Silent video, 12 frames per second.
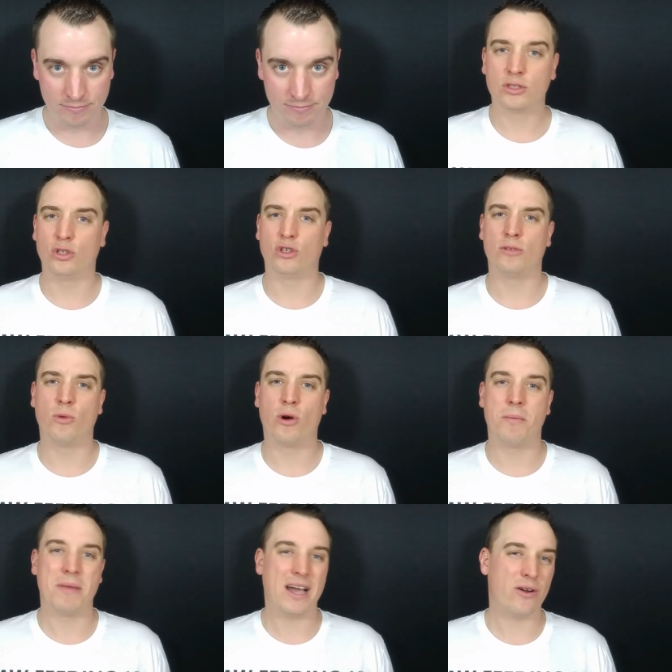To learn more
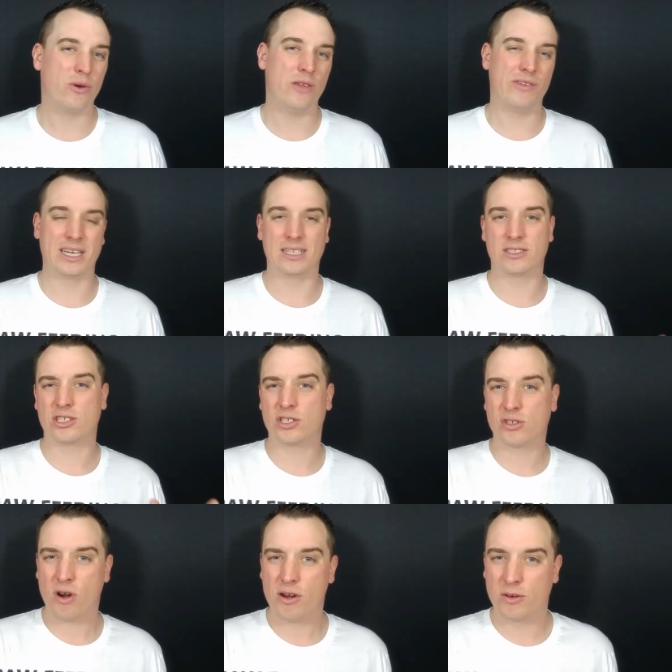about or even get
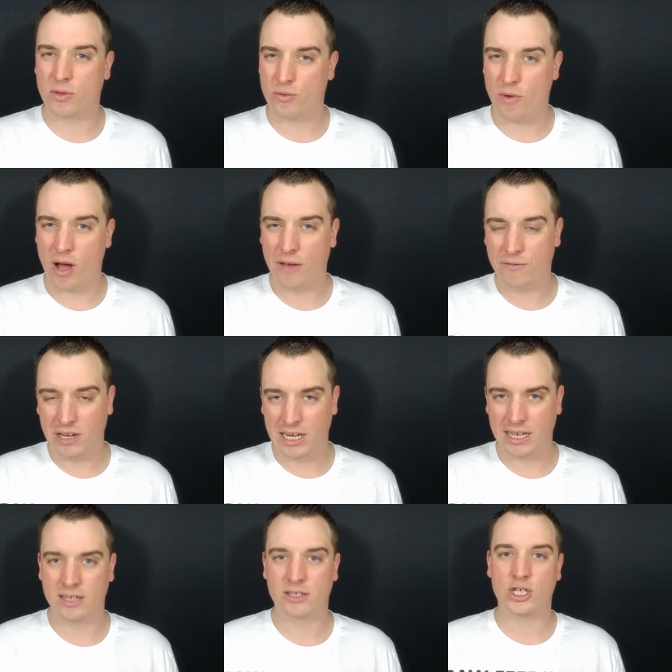started with raw
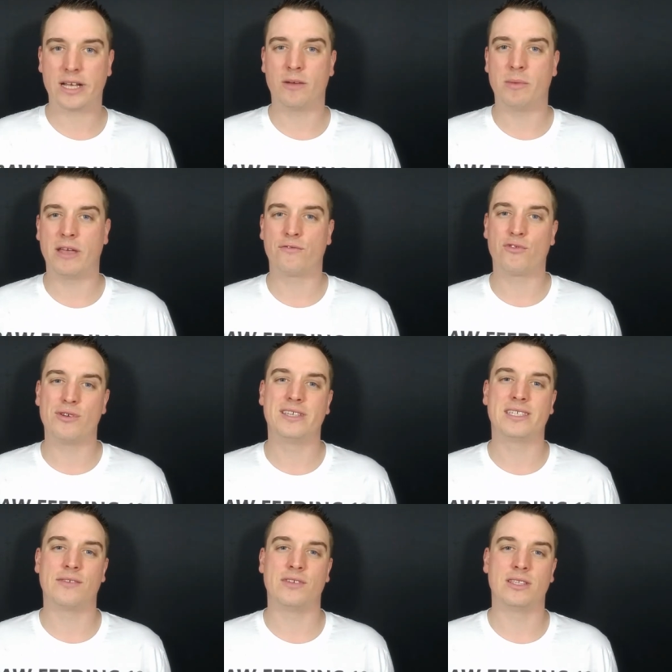feeding, check out my free
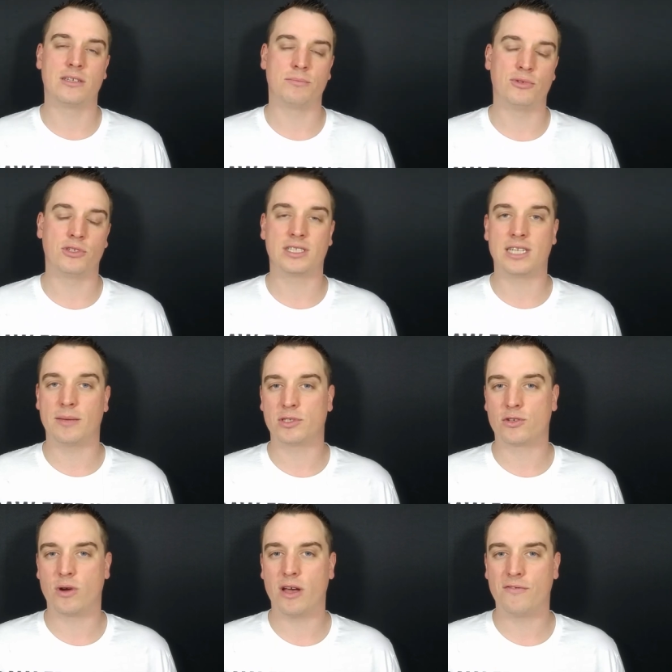7 simple steps
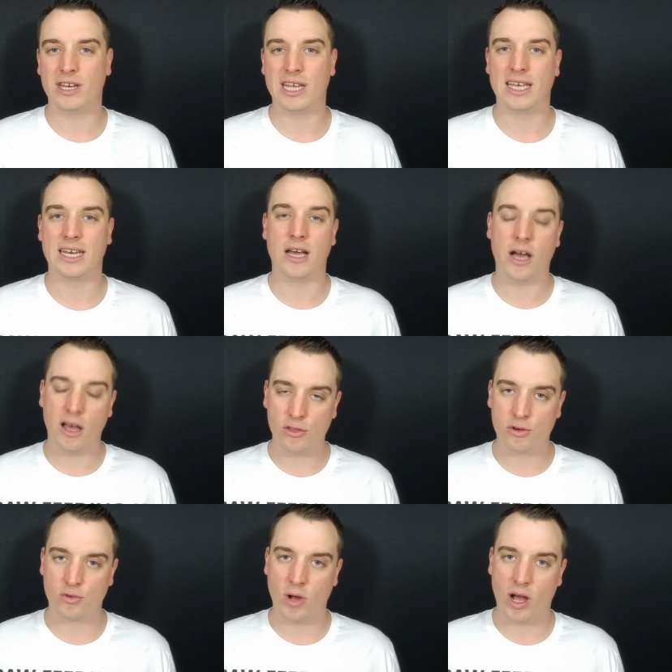to raw feeding and
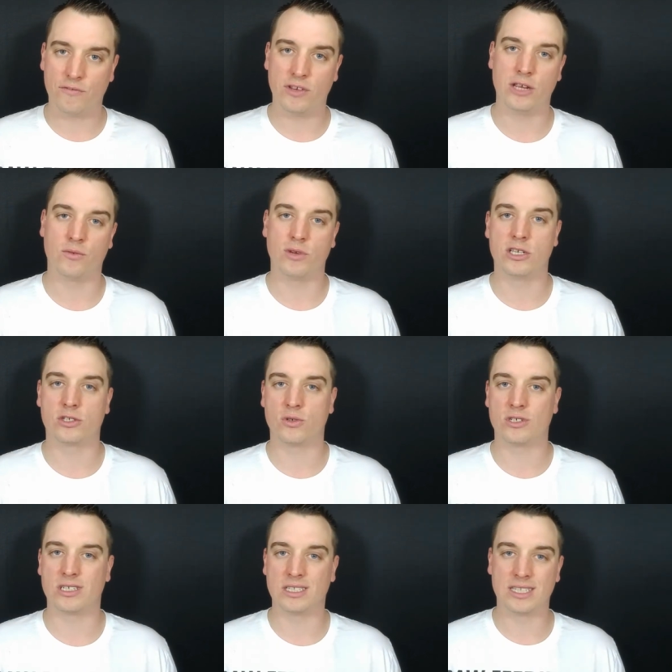other raw feeding
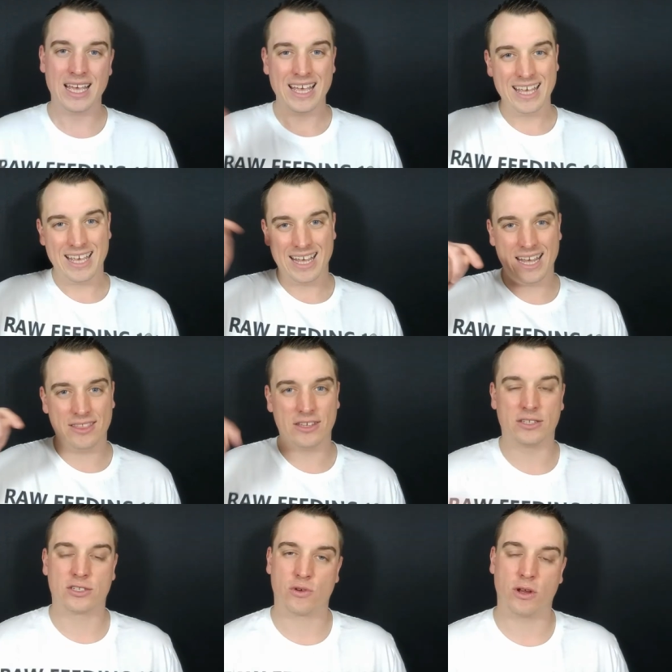resources in the
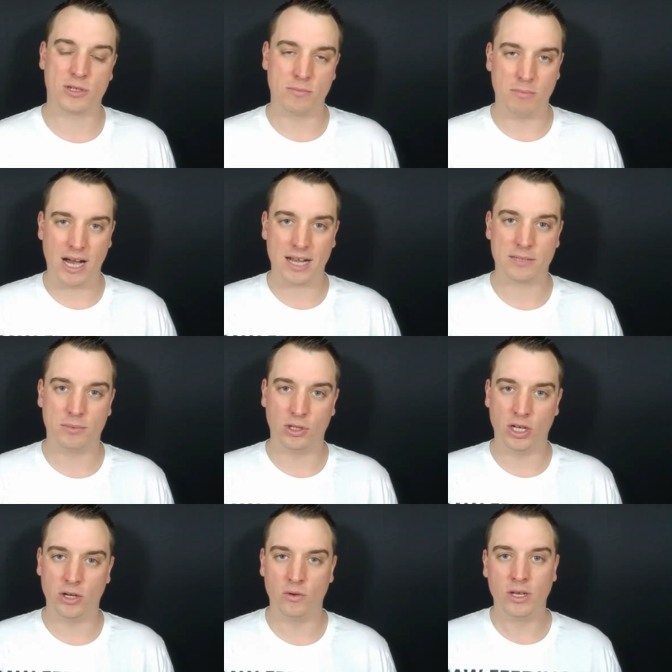description box
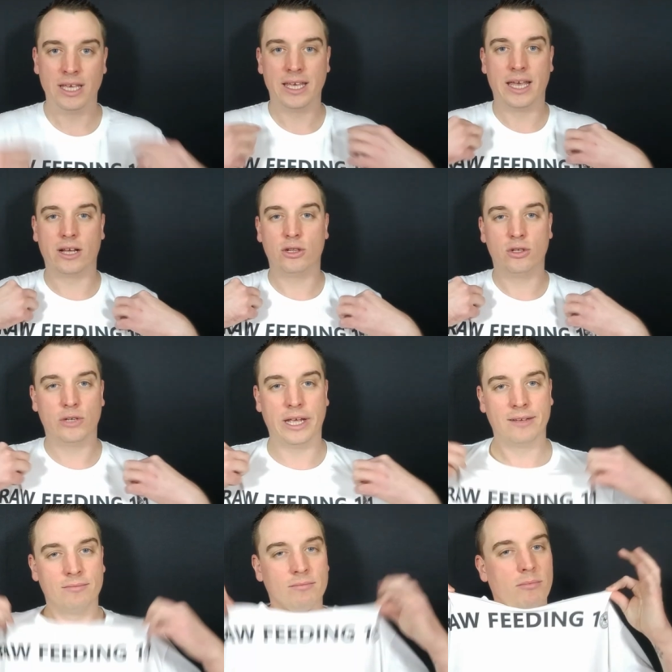below,
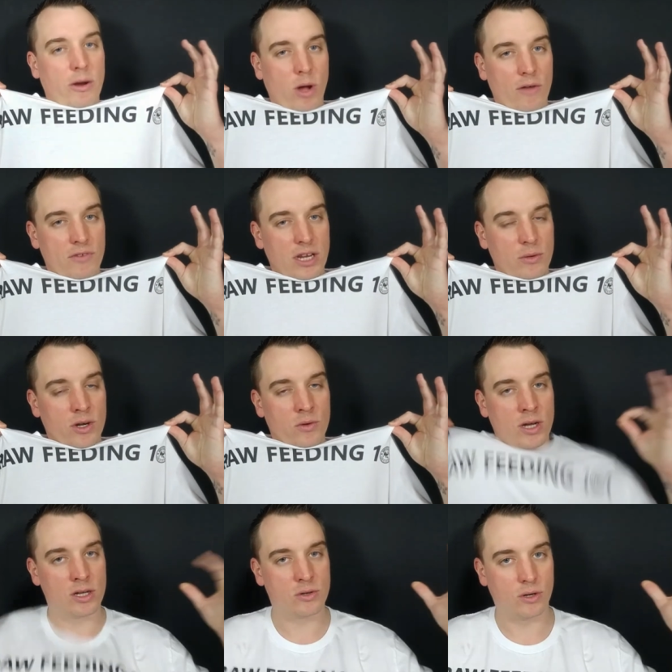including my Raw Feeding
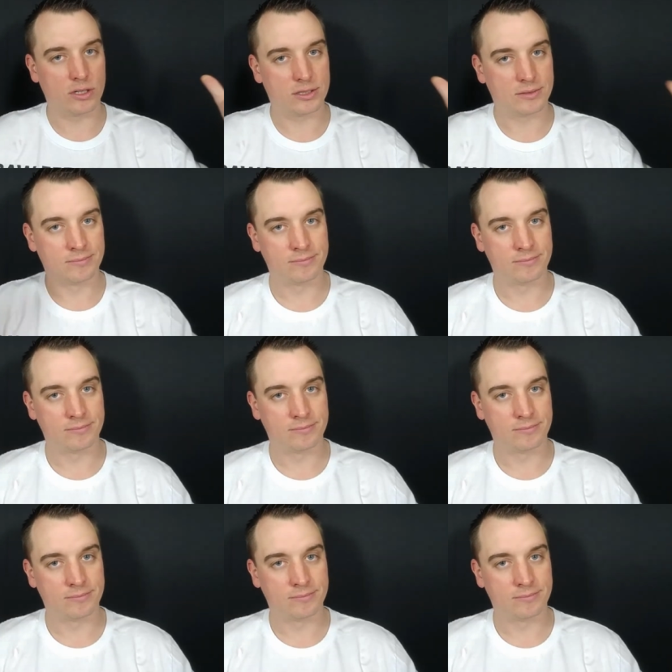101 course.